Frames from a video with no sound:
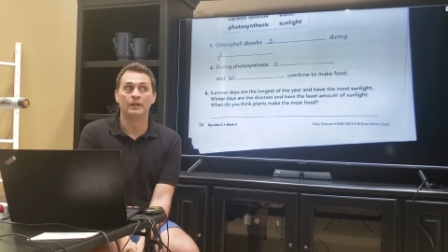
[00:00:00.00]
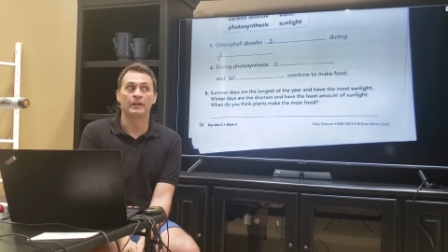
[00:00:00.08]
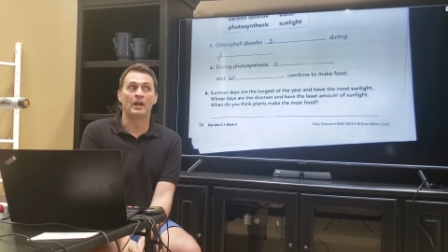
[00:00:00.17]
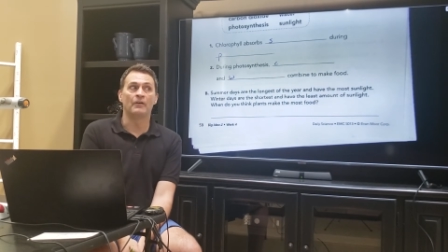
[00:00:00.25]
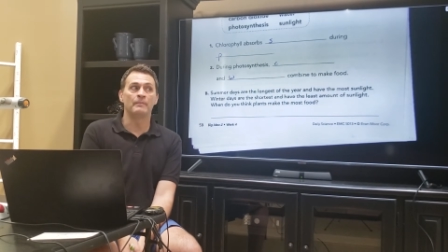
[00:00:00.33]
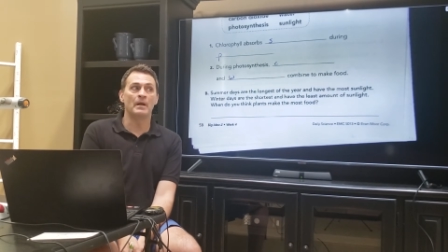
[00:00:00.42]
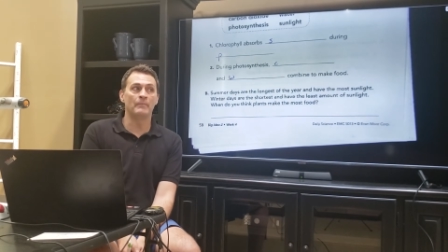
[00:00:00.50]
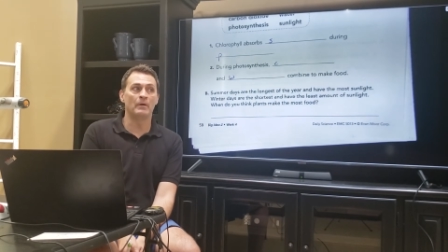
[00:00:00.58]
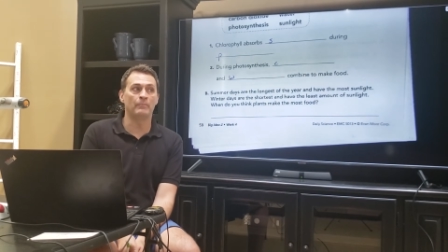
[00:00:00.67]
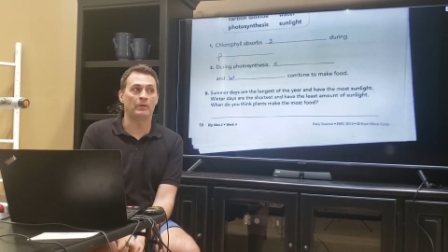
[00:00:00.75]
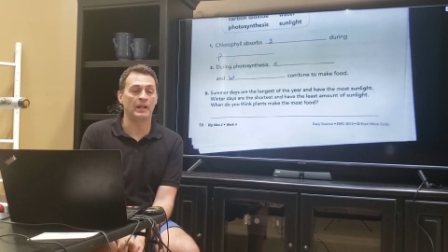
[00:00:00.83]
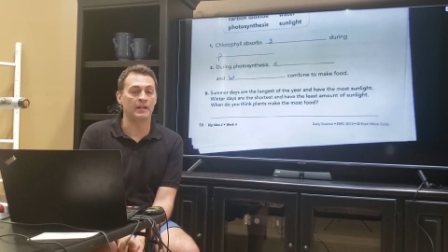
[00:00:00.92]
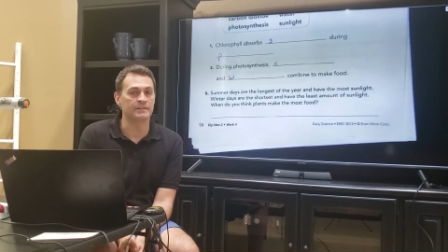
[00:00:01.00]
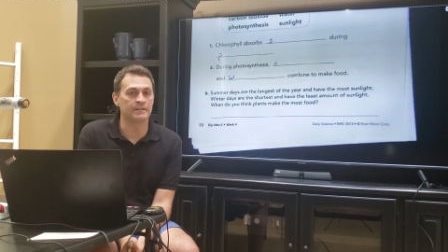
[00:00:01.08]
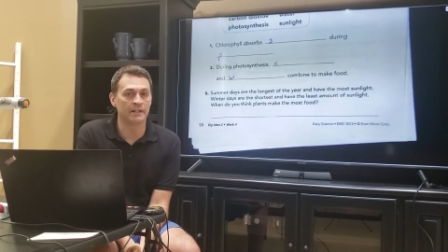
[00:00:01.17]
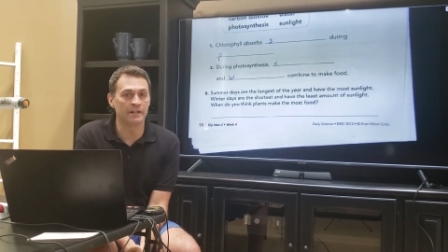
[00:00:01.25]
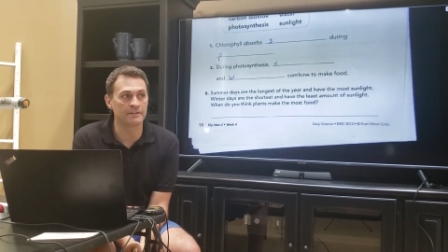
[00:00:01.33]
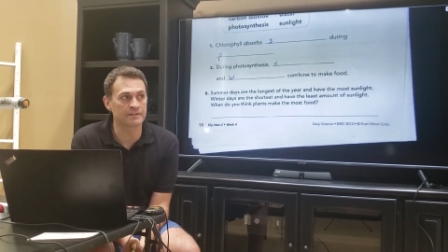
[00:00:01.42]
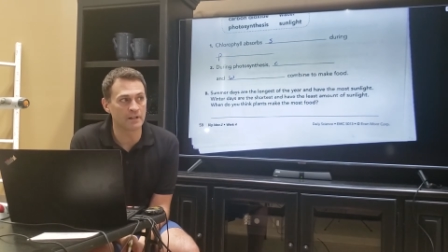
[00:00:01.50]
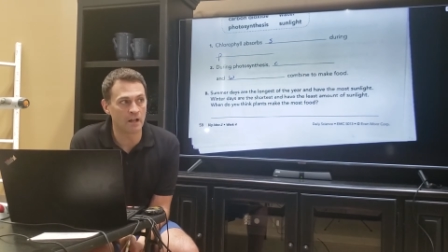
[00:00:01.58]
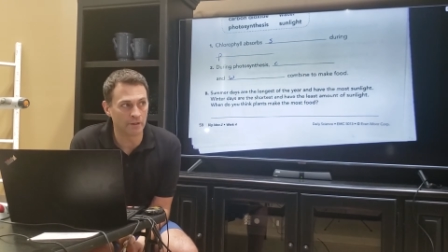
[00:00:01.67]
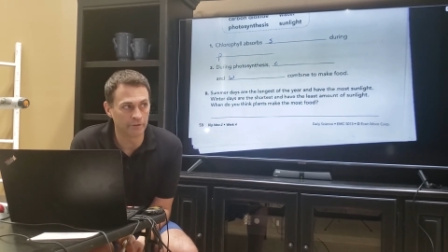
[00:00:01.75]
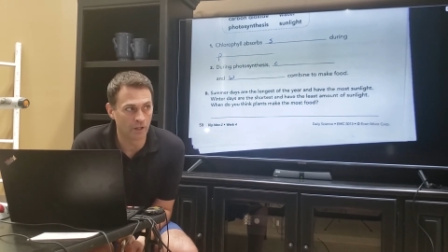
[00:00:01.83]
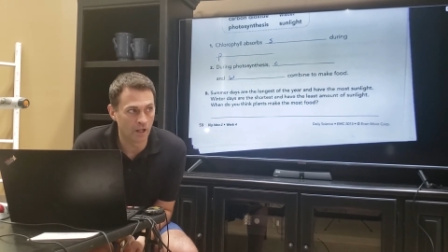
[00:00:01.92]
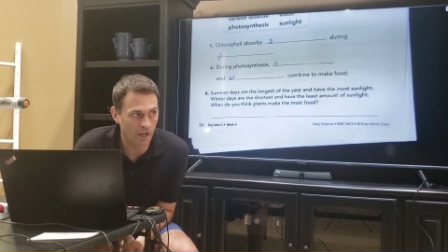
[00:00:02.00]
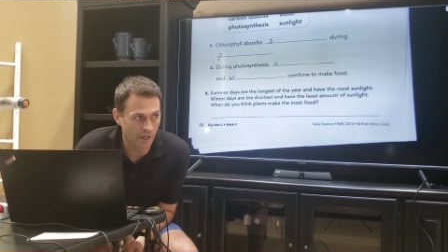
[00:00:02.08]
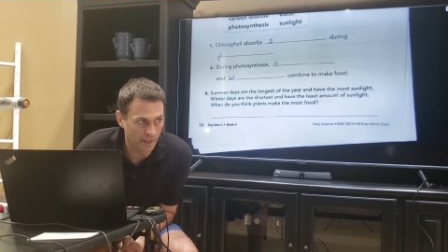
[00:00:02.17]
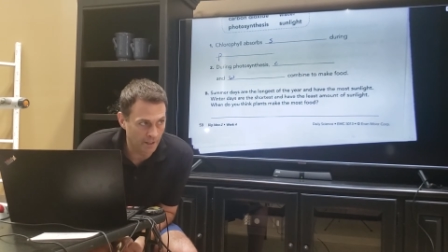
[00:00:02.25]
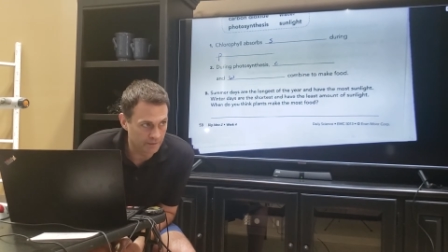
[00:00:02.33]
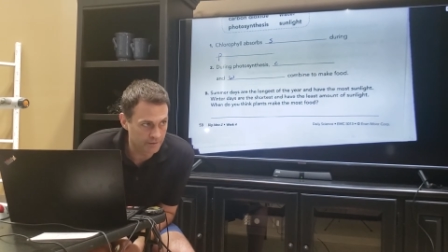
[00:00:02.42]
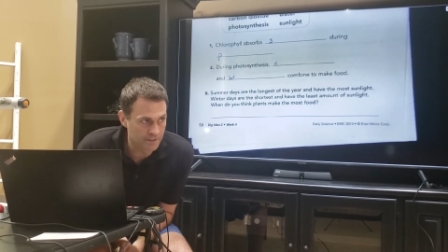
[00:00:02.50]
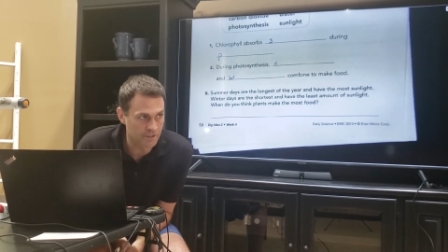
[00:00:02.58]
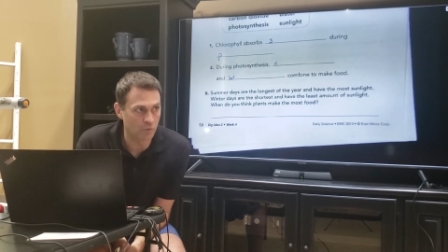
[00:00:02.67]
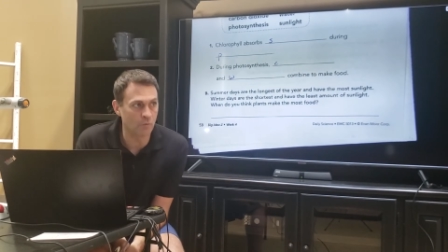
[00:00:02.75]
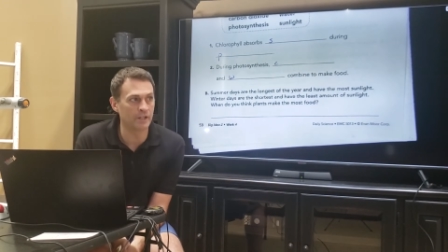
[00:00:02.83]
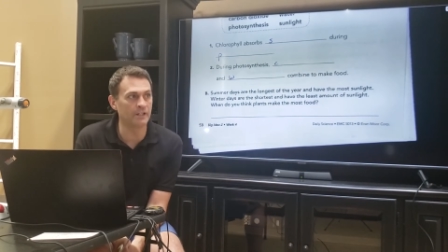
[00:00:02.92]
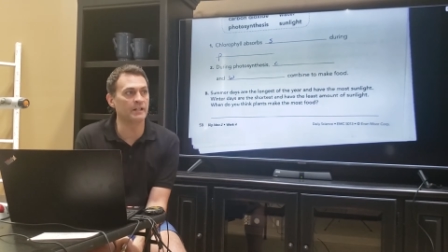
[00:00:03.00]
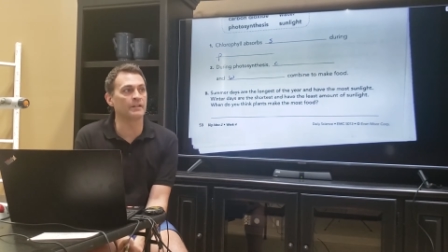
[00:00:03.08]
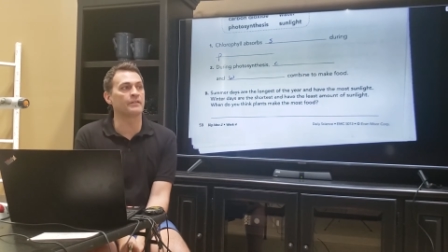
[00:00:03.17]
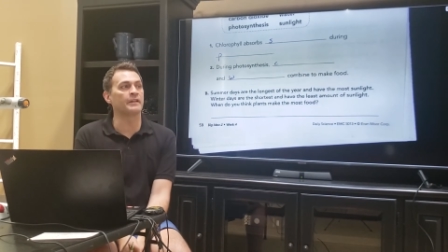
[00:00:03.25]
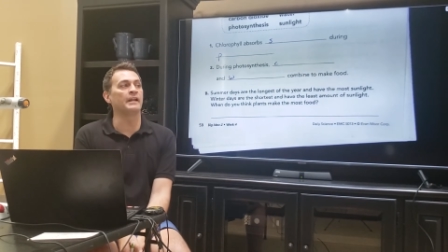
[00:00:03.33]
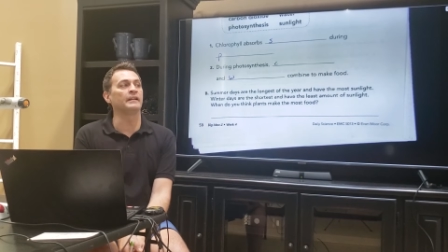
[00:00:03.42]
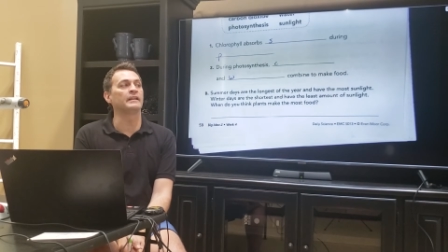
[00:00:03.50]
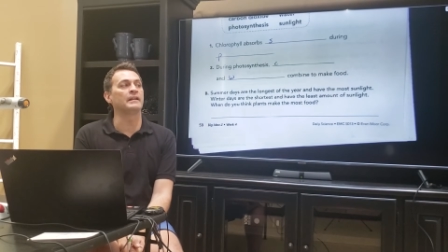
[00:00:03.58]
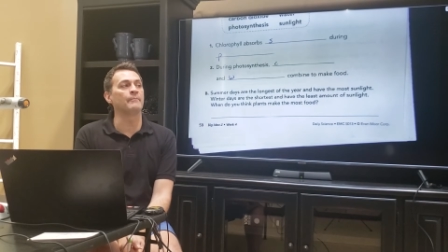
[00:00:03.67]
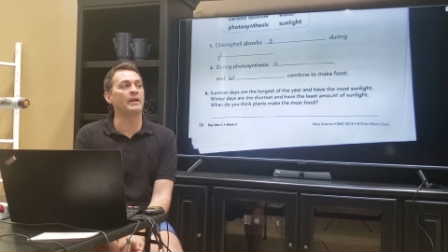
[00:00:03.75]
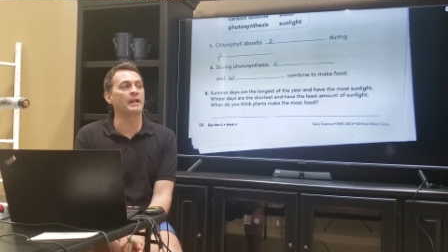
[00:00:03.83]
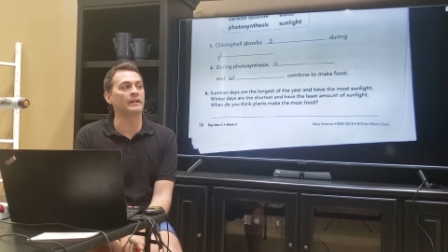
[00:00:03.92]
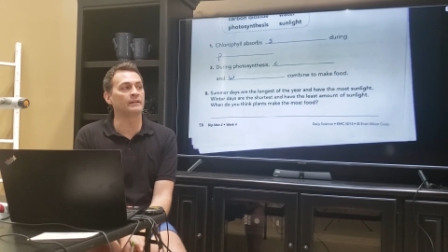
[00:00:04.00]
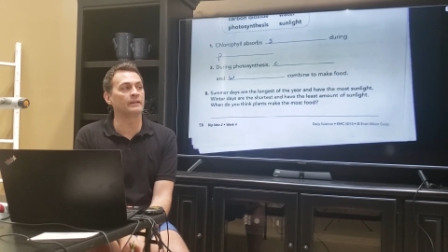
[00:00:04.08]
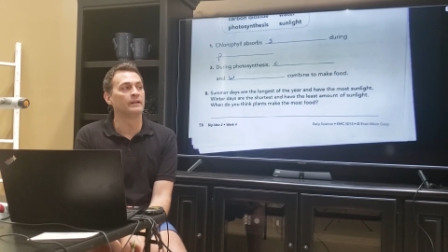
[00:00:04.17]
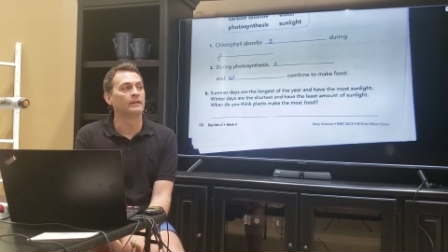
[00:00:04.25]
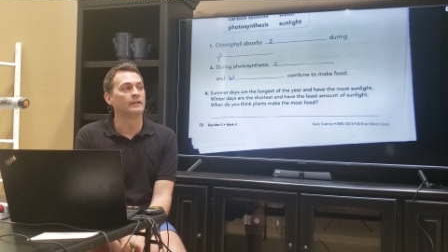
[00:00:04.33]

Now remember, plants need sunlight. So when do you think they make